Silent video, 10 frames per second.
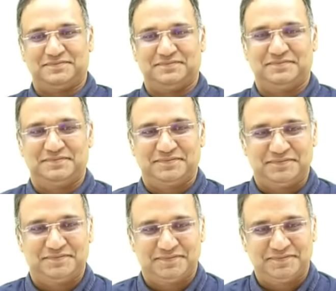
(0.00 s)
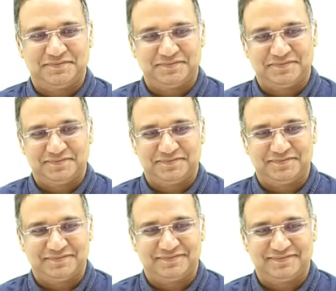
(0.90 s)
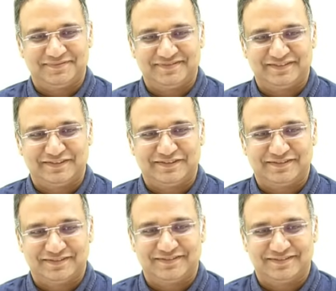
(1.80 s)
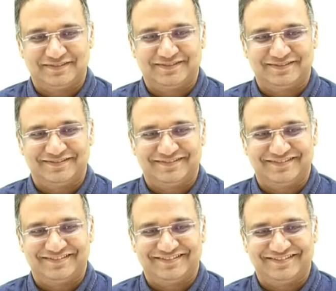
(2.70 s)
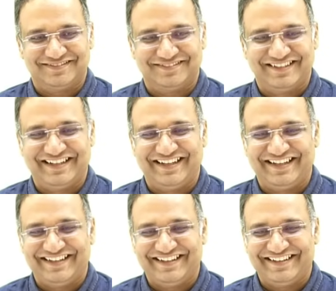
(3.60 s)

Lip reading: The person shown says nothing.